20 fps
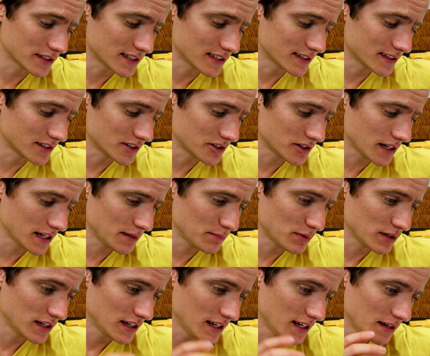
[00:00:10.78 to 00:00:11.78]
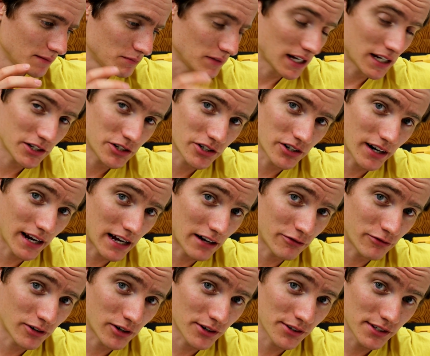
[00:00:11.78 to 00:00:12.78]
into shape. Not sure how
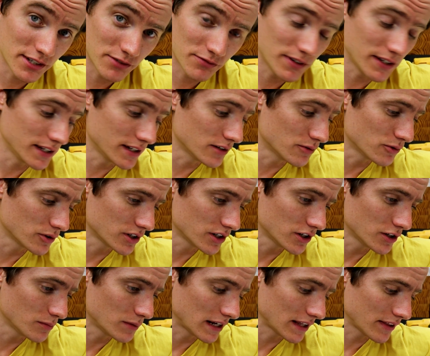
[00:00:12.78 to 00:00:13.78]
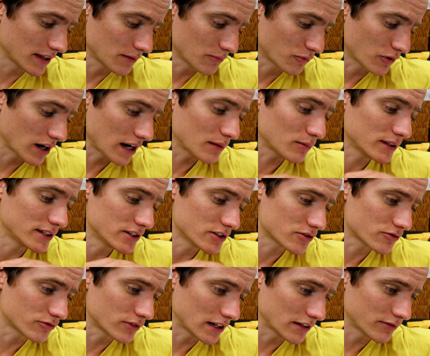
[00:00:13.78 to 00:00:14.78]
far this video will go, but I think probably
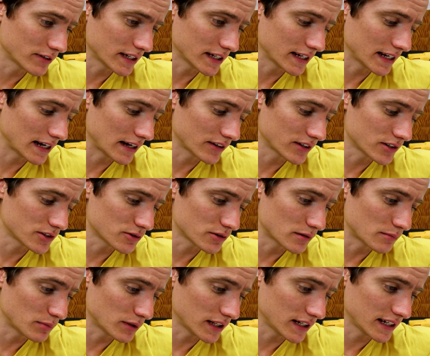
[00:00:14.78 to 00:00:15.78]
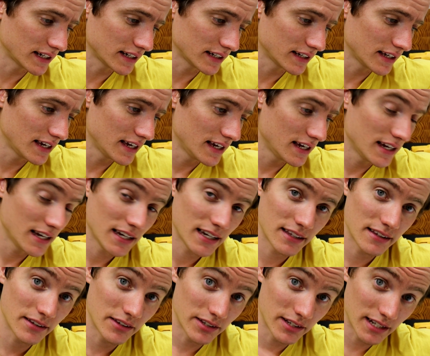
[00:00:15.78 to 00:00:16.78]
just roughing it out into a blank.
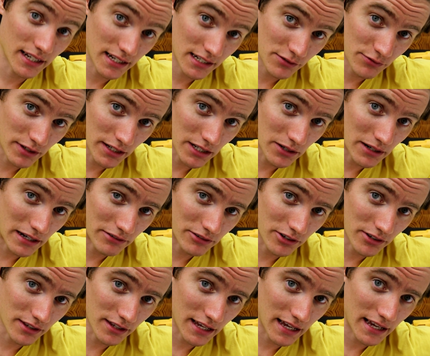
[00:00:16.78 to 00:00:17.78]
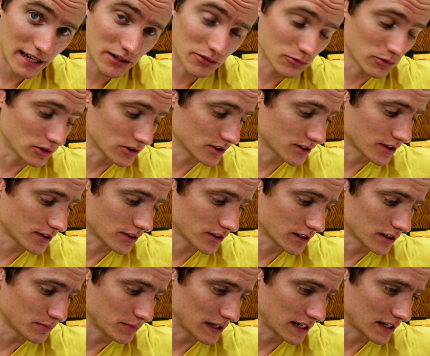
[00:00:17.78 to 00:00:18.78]
And then the next video after that we'll
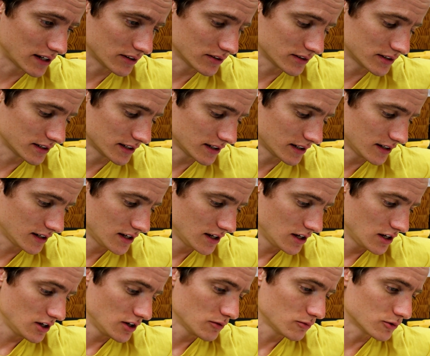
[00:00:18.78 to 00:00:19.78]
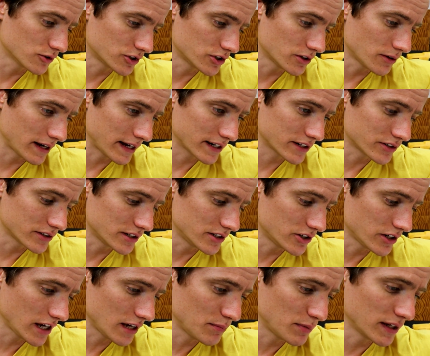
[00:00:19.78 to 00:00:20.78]
talk about, we'll show actually
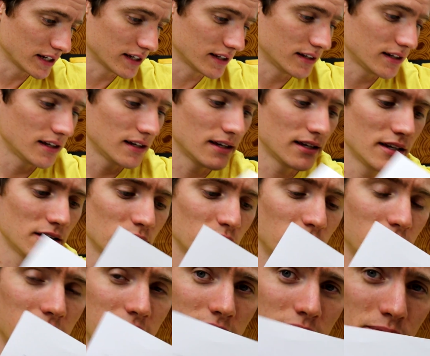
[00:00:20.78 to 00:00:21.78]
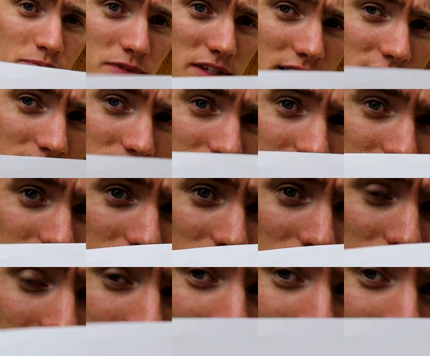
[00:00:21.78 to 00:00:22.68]
shaping it. But this is the